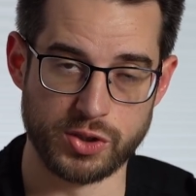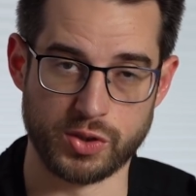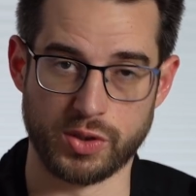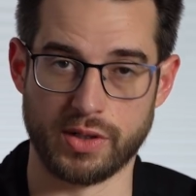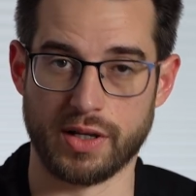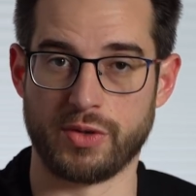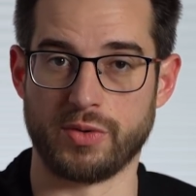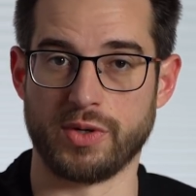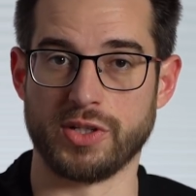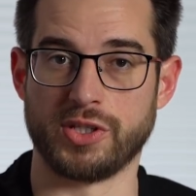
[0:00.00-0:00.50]

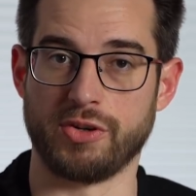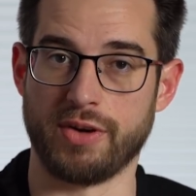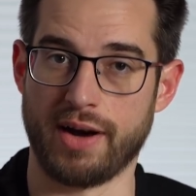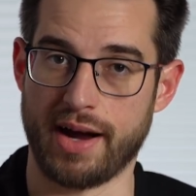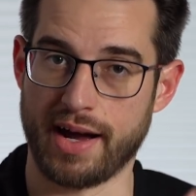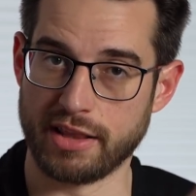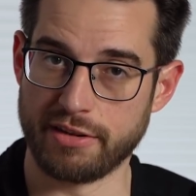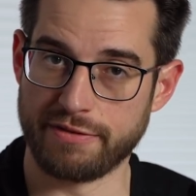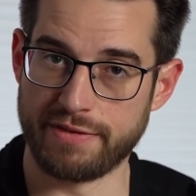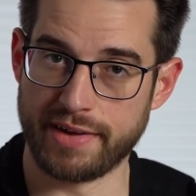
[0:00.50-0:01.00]
So in other words,
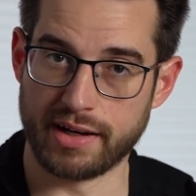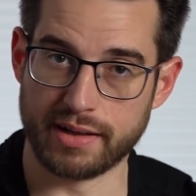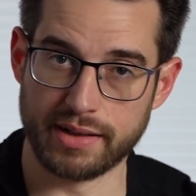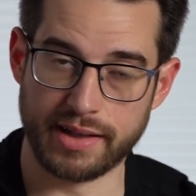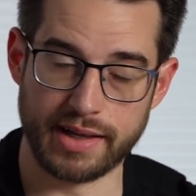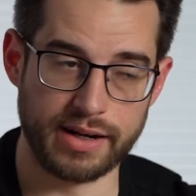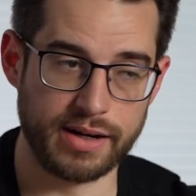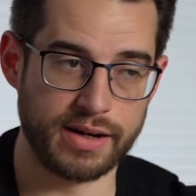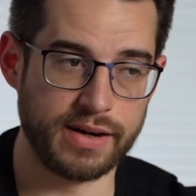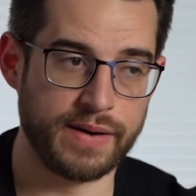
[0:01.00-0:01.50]
they're on the
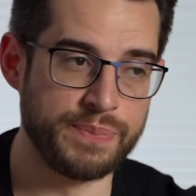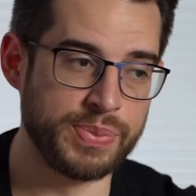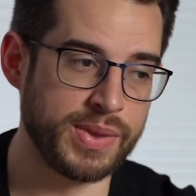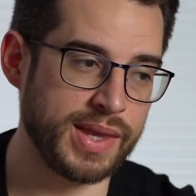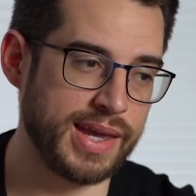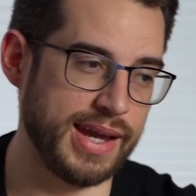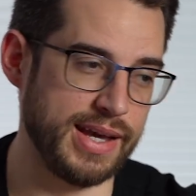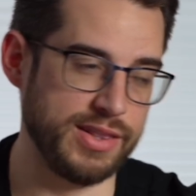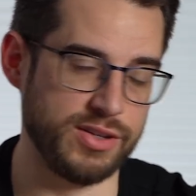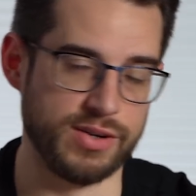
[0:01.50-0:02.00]
ventilator
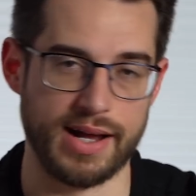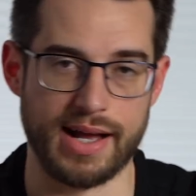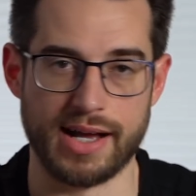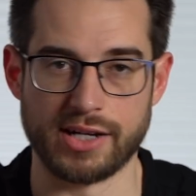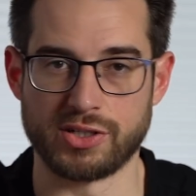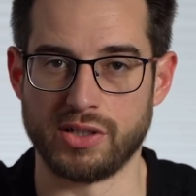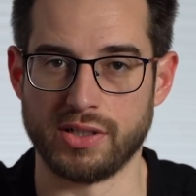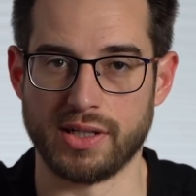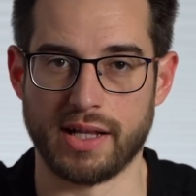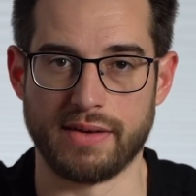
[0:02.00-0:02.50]
and their
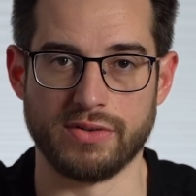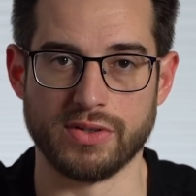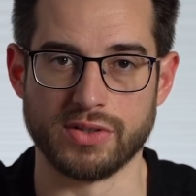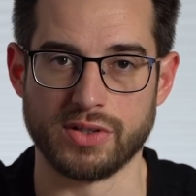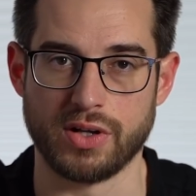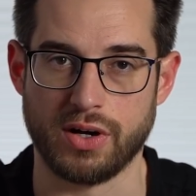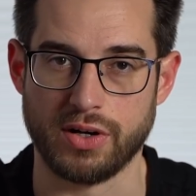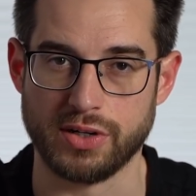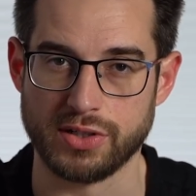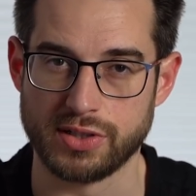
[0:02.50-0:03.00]
oxygen
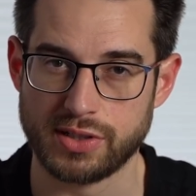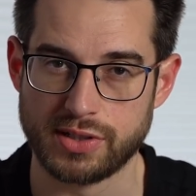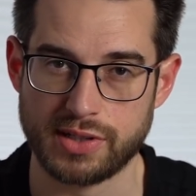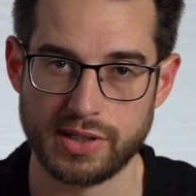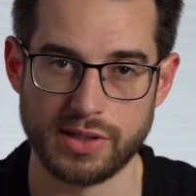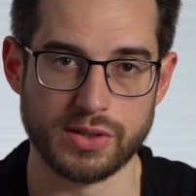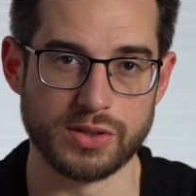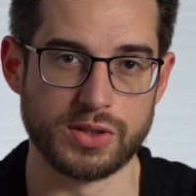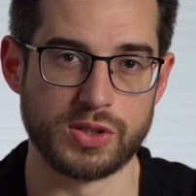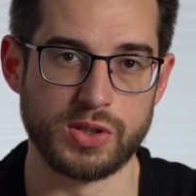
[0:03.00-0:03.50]
levels are
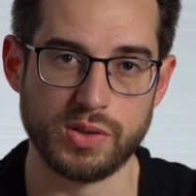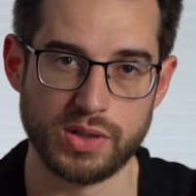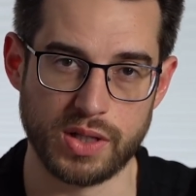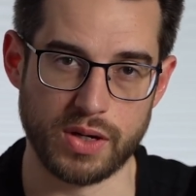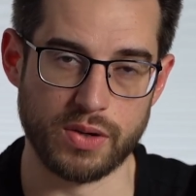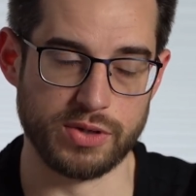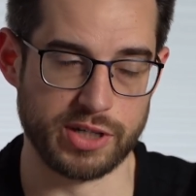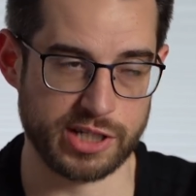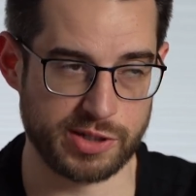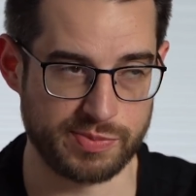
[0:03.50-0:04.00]
still too
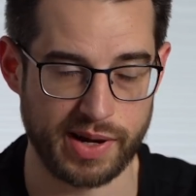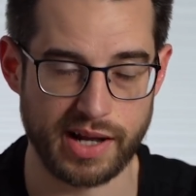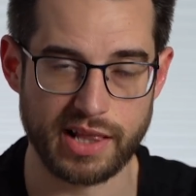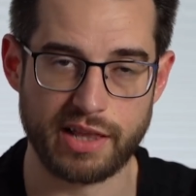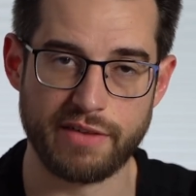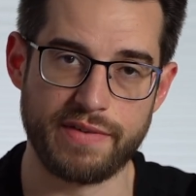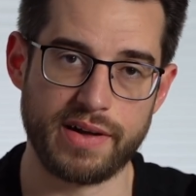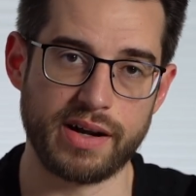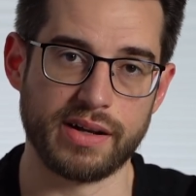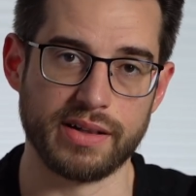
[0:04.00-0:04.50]
low
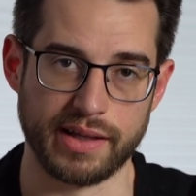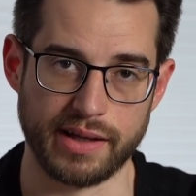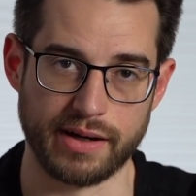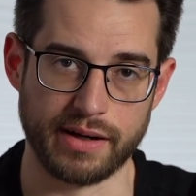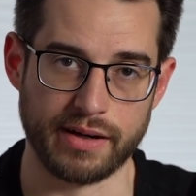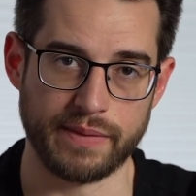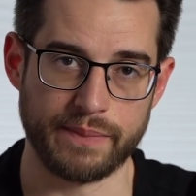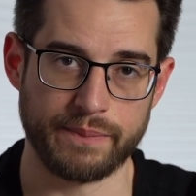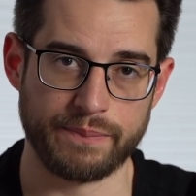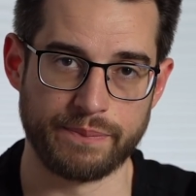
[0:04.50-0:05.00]
despite the
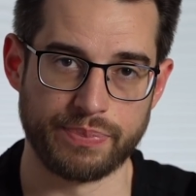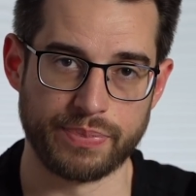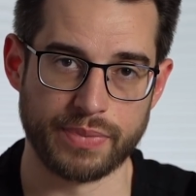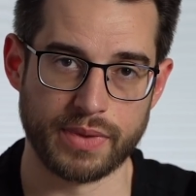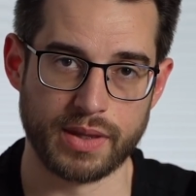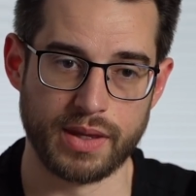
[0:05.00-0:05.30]
ventilator.